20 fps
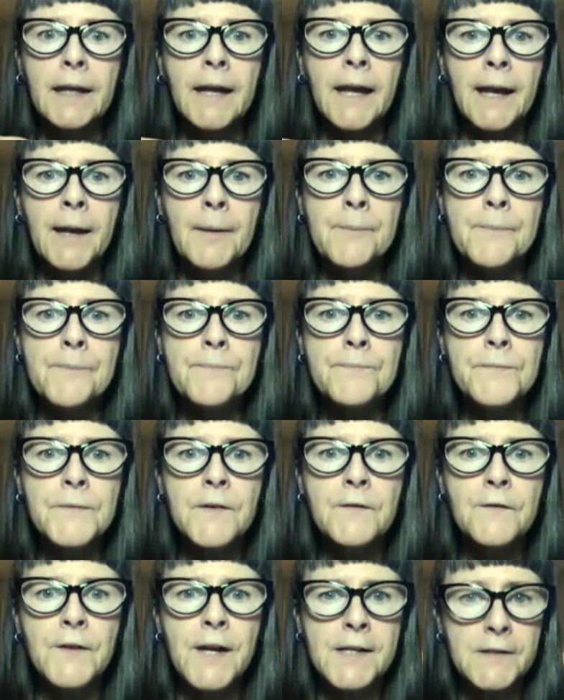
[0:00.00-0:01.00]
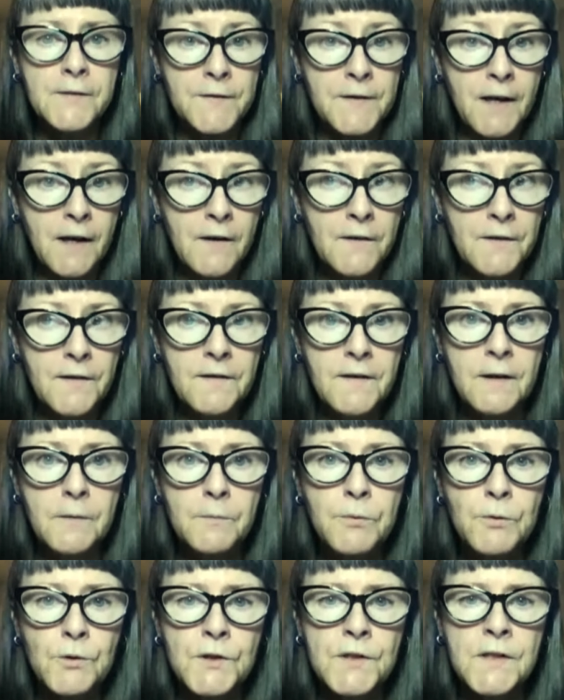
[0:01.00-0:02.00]
the Friends of the Earth, I
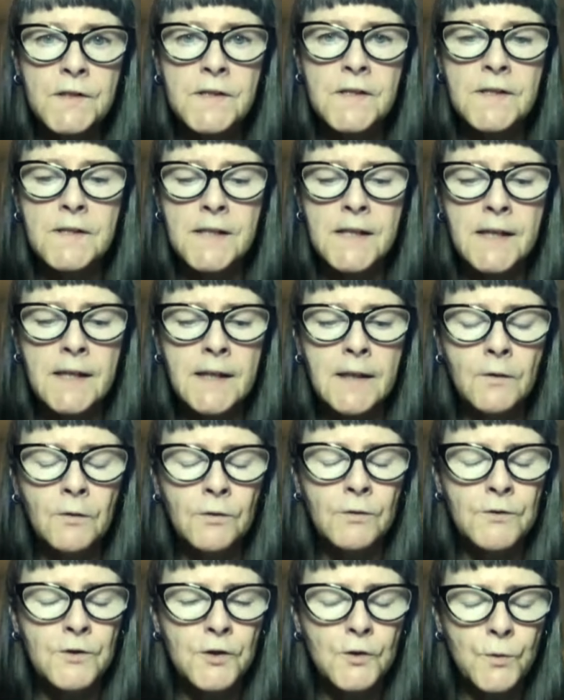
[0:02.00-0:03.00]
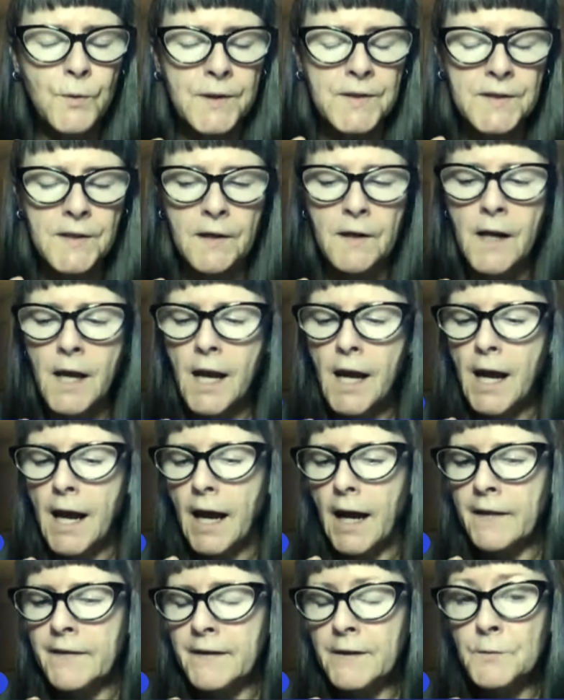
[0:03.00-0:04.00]
think, posted today on Twitter.
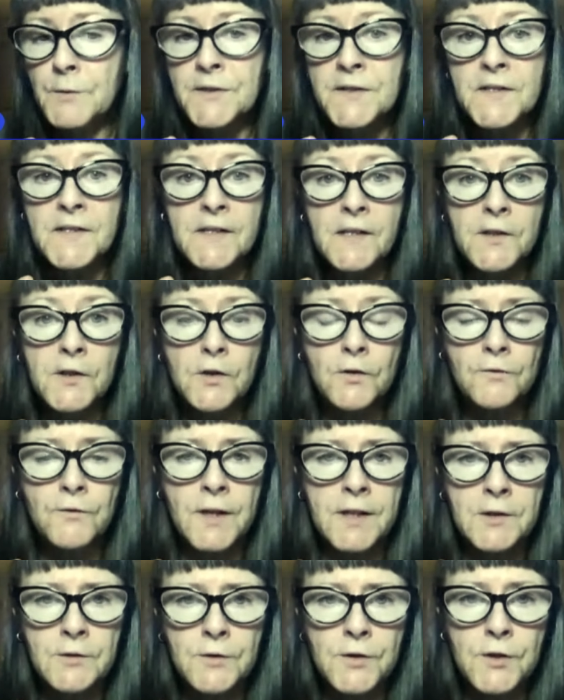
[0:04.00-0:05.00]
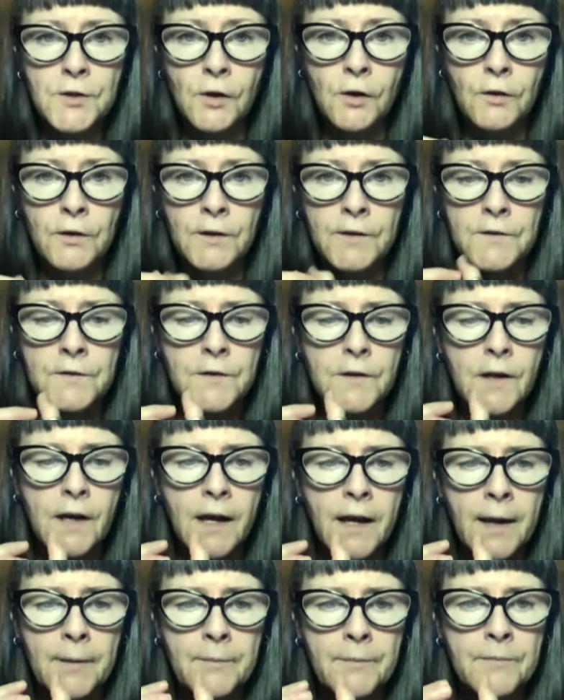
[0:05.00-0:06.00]
And then it was discussed on Radio Scotland.
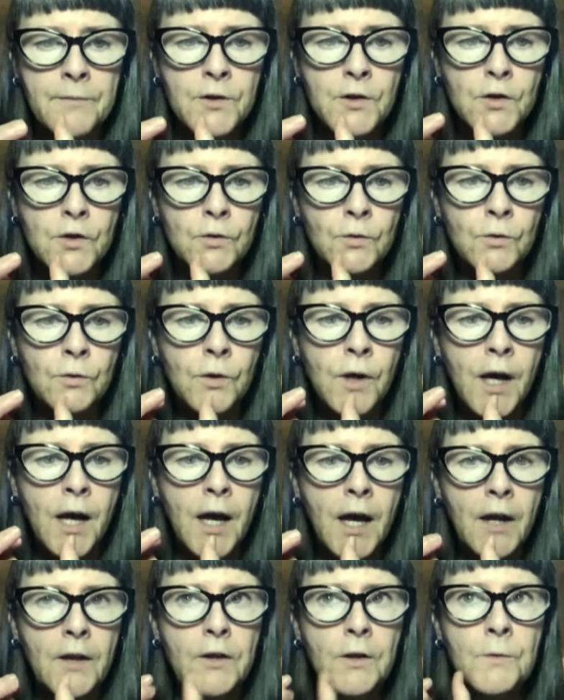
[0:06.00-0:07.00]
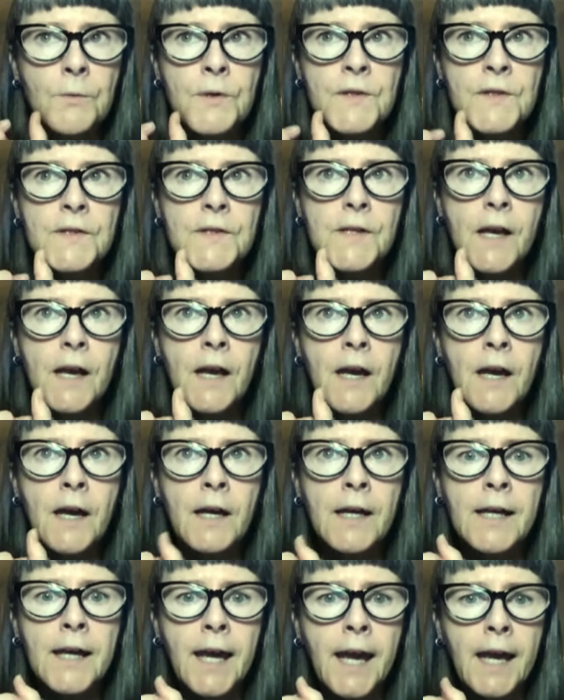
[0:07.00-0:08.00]
So there was
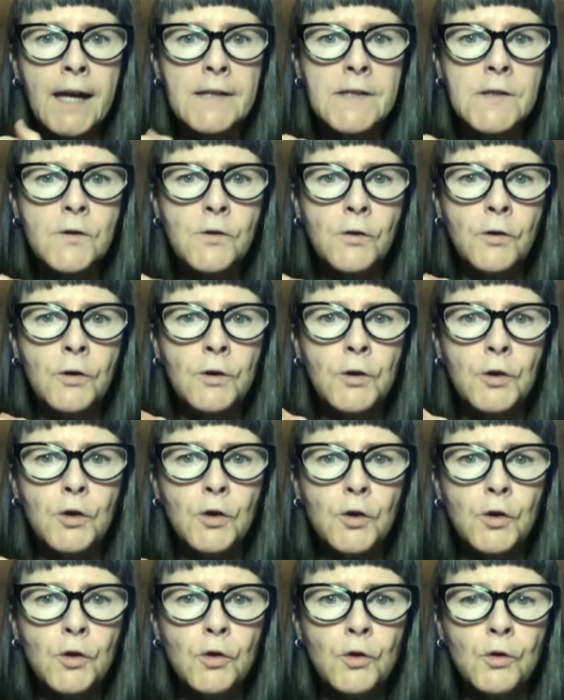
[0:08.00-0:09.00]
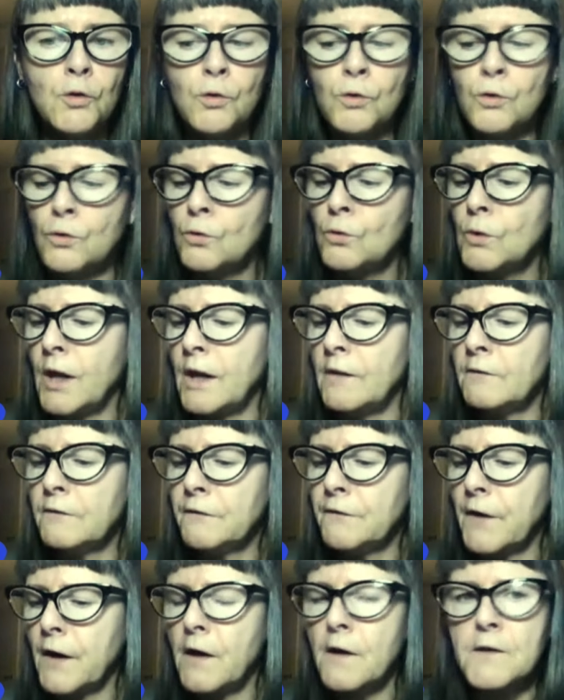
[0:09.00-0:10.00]
a guest on who
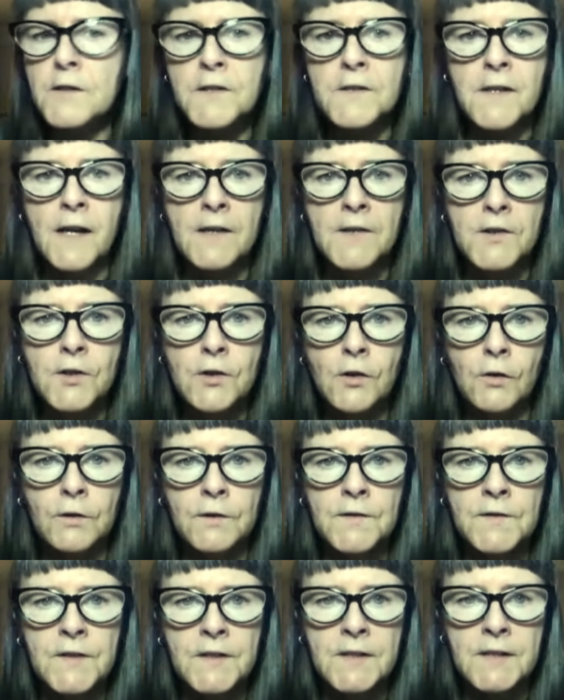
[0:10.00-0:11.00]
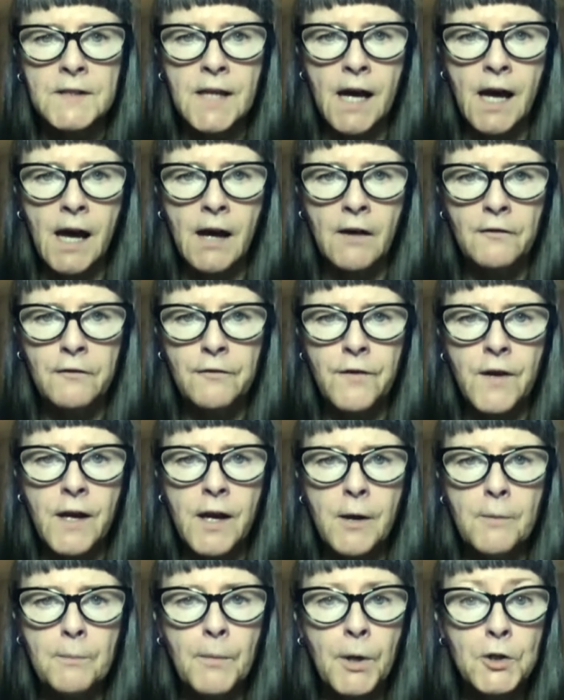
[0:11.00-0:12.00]
inferred that Scotland didn't have
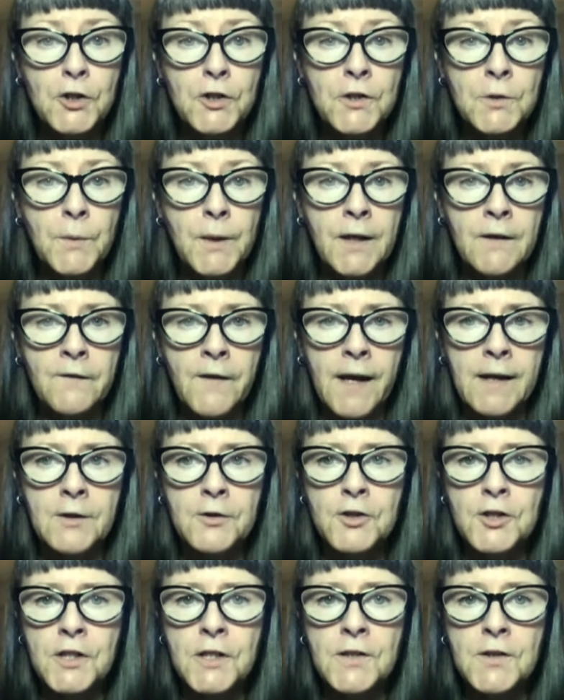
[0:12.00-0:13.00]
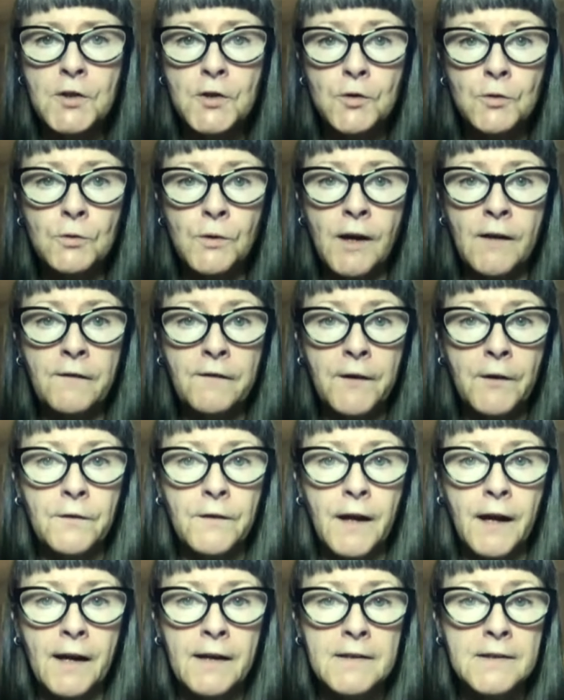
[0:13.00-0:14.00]
much in the way of energy. So I felt
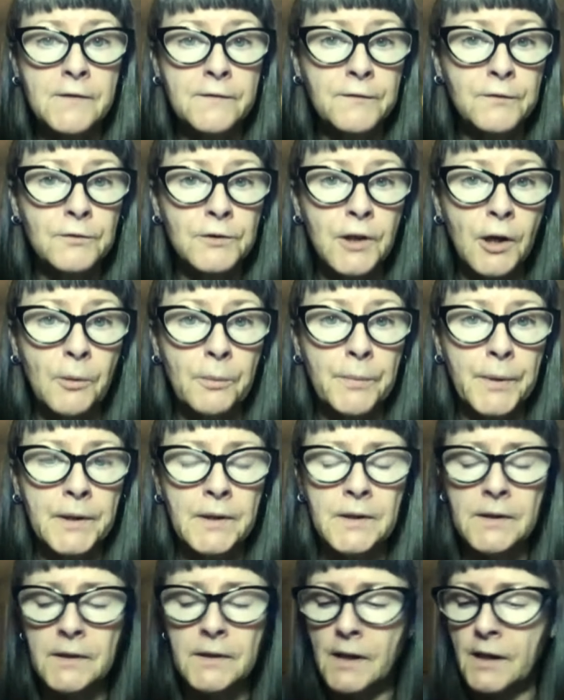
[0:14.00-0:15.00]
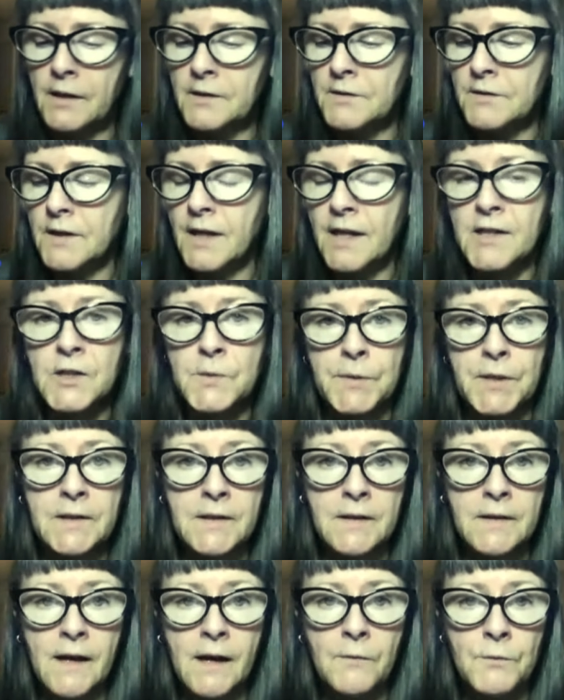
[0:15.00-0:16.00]
that I had to phone up and
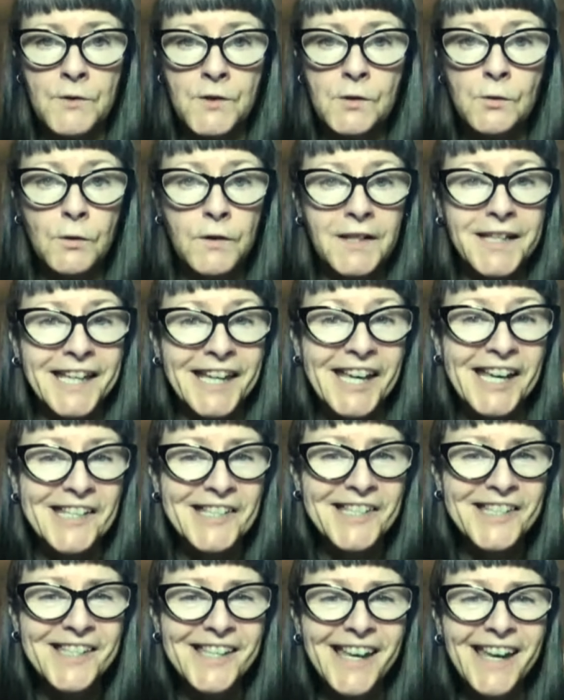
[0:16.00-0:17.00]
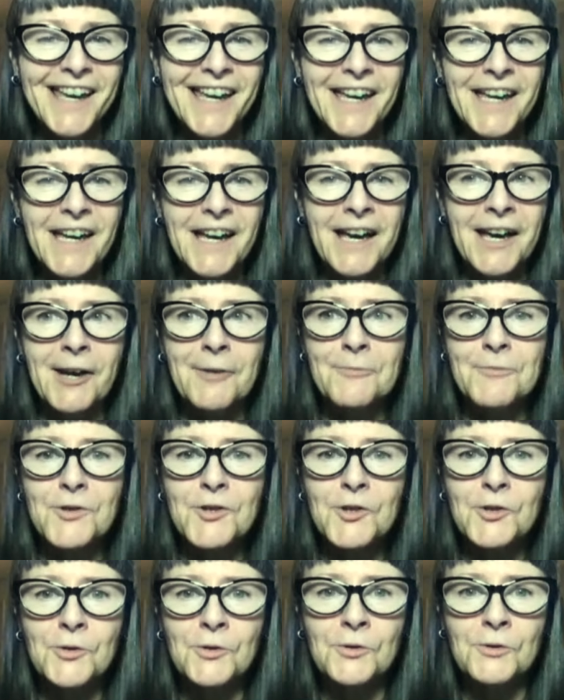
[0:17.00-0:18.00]
explain that that was not the case.
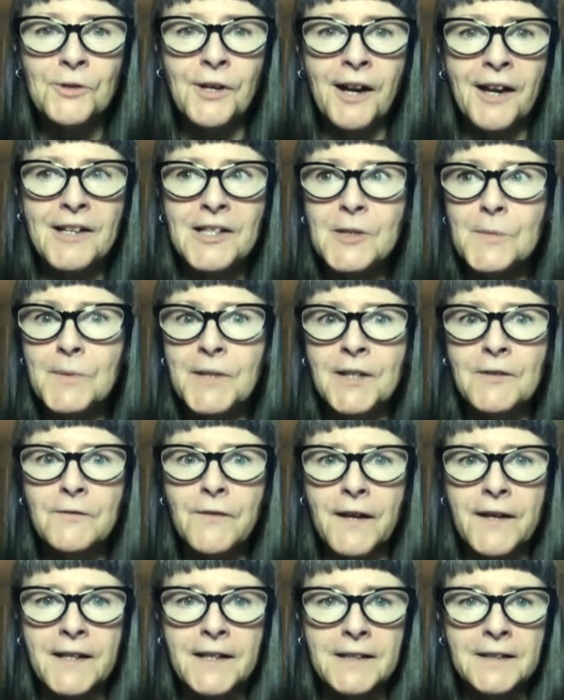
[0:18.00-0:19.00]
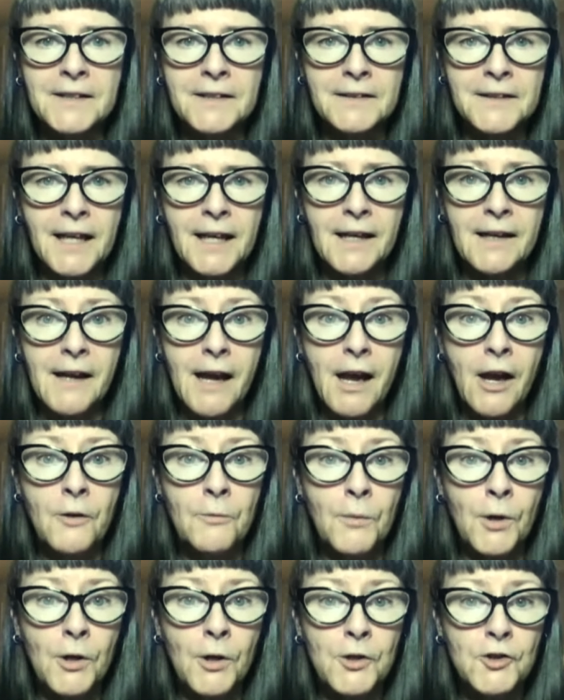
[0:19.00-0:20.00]
So I explained very clearly
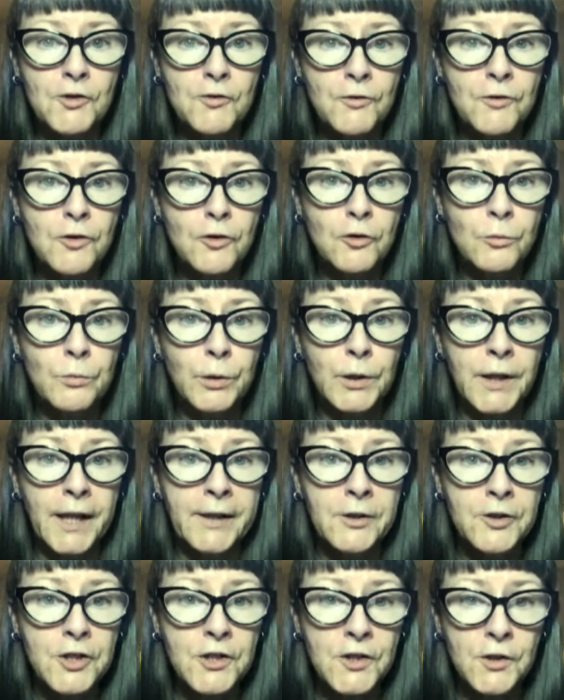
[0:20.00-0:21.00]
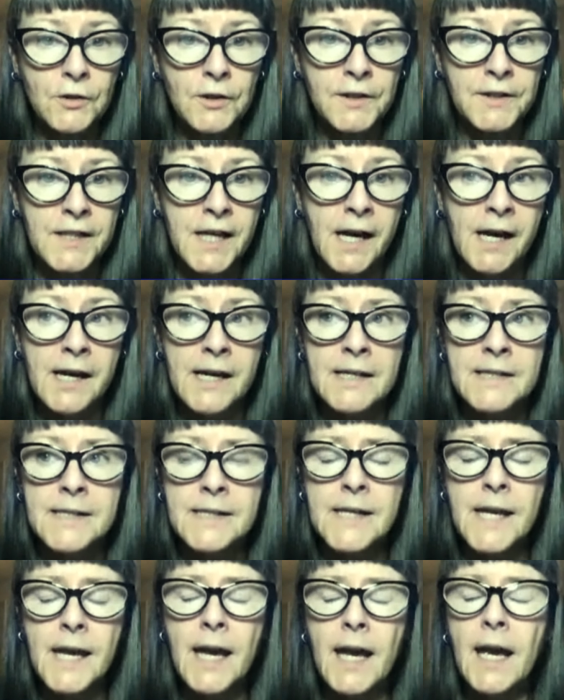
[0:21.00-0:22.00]
how much renewable energy Scotland
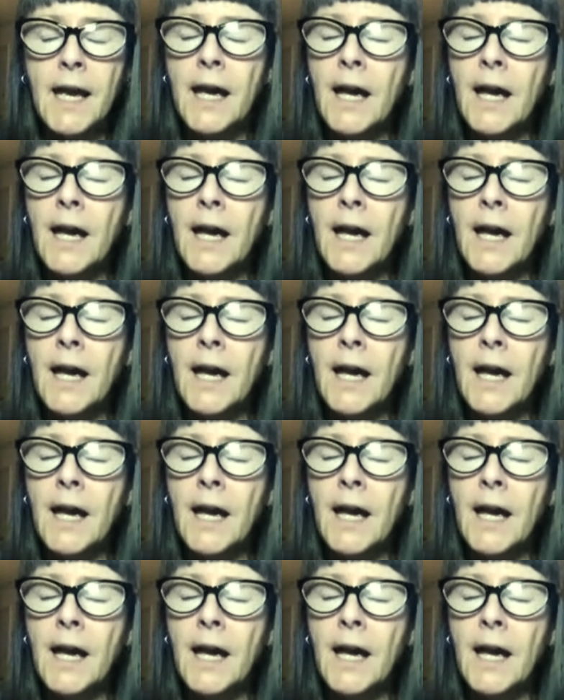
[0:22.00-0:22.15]
has,